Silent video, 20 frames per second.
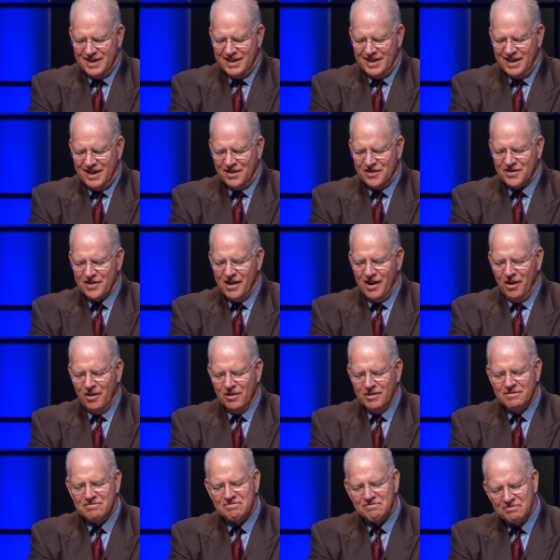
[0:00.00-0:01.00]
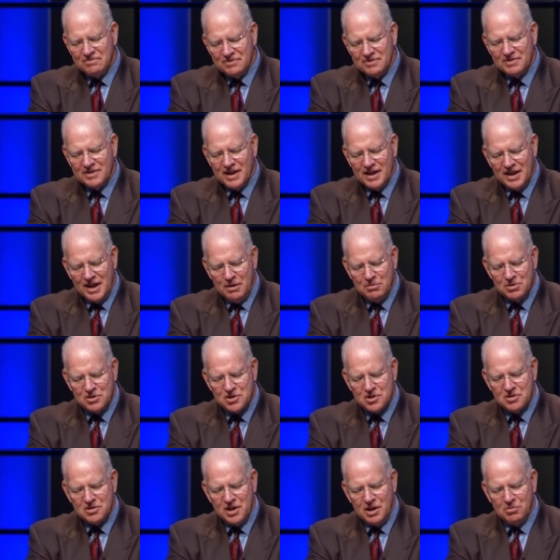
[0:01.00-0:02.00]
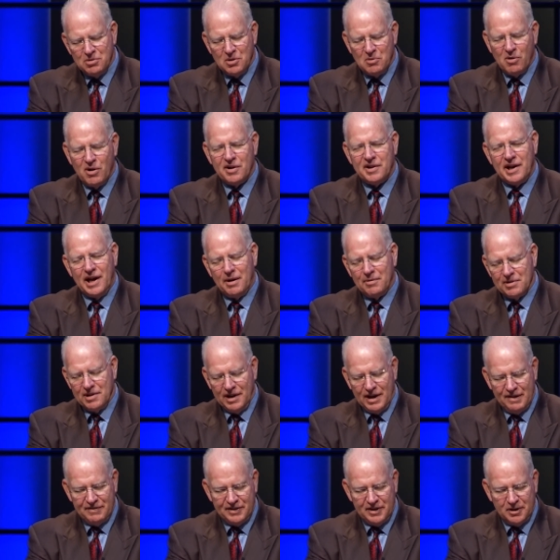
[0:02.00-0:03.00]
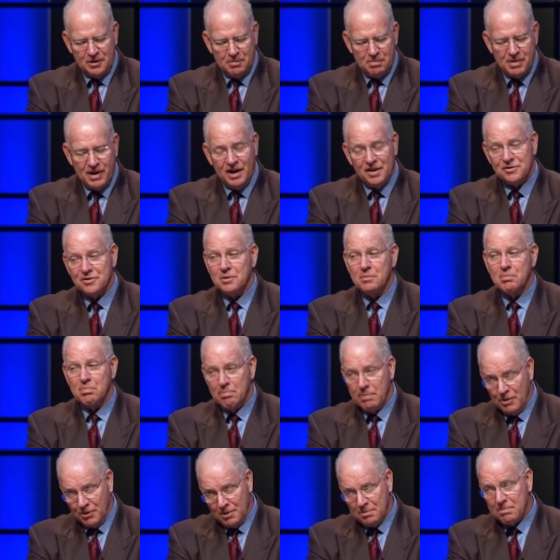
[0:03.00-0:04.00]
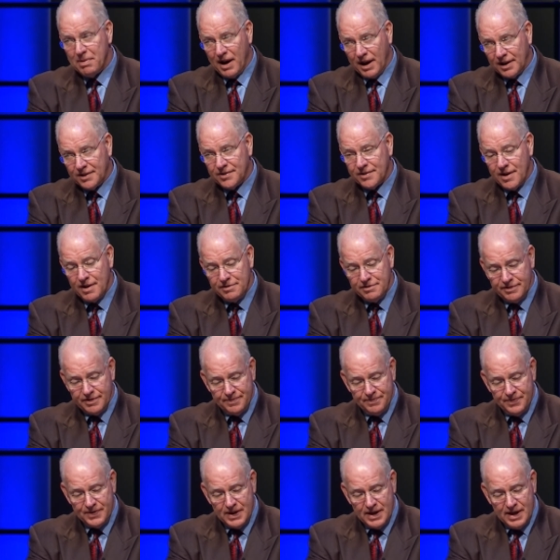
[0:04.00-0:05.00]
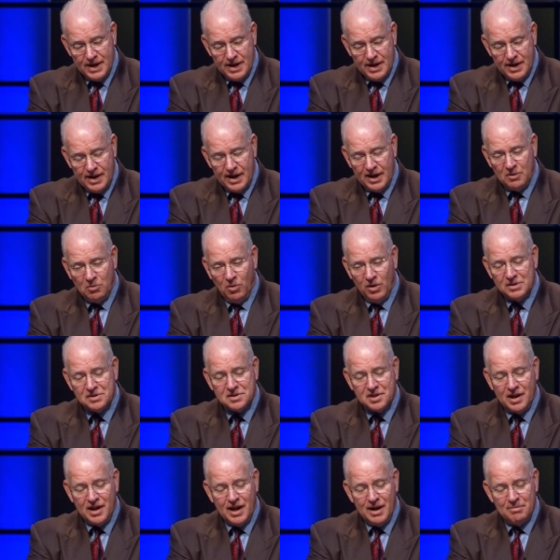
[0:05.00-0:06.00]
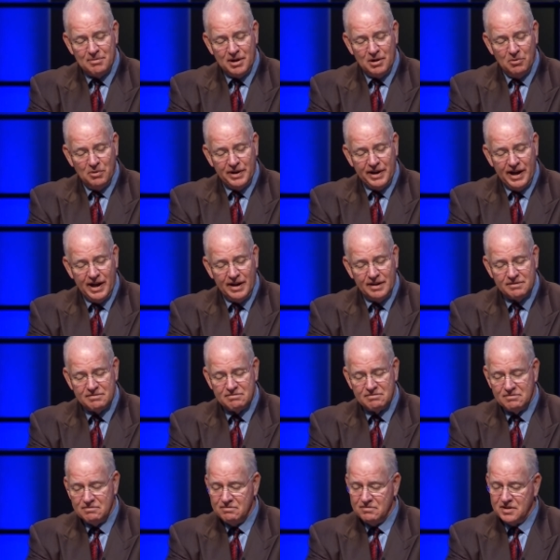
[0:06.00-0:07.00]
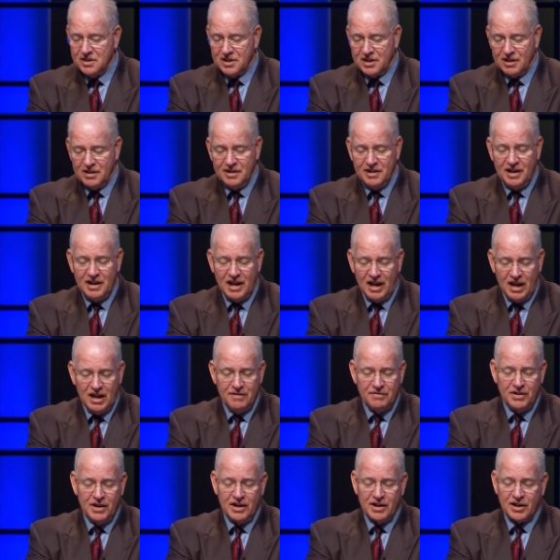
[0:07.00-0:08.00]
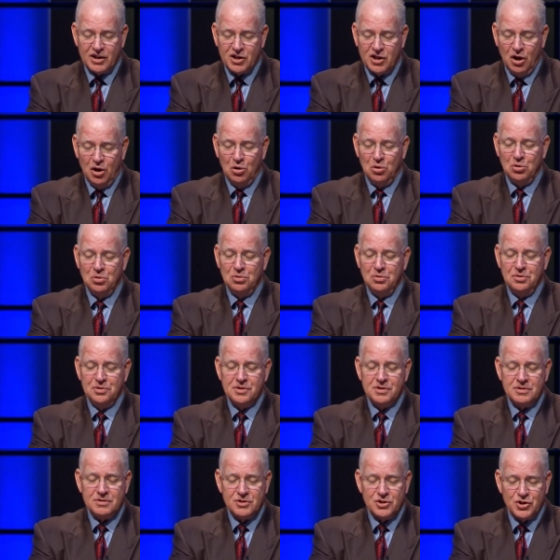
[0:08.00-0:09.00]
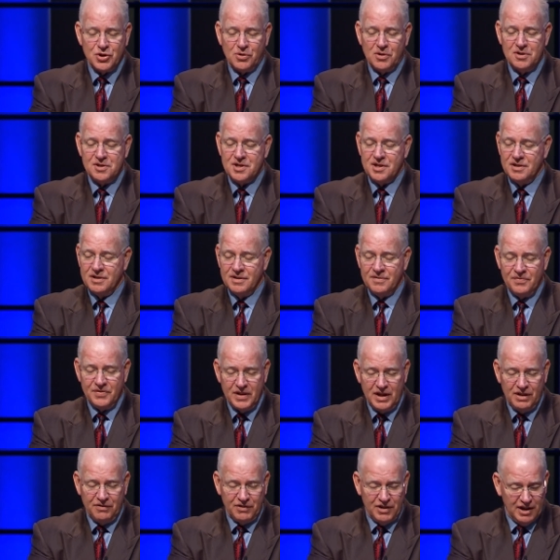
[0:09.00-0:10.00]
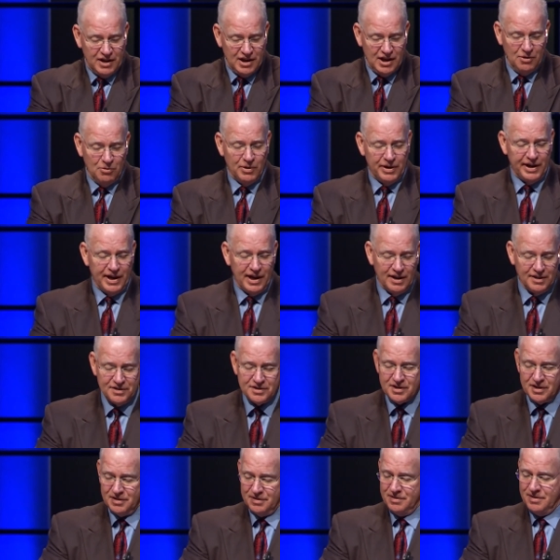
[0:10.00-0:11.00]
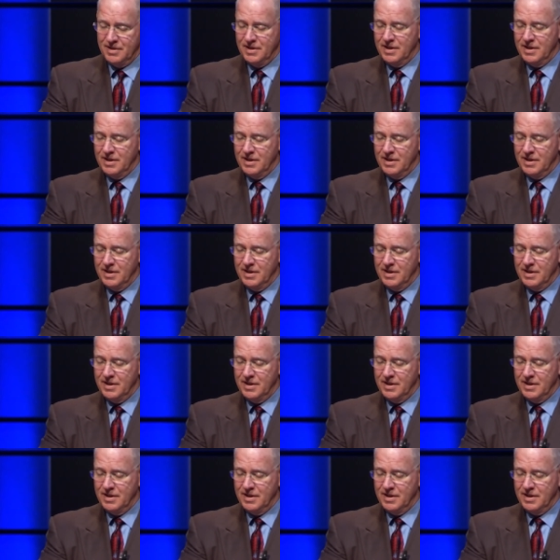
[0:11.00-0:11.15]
And so he would, he would work out with 1,100 pounds on a, on a bank safe. And one time he went out during an evening, a cold Georgia evening, he went out to,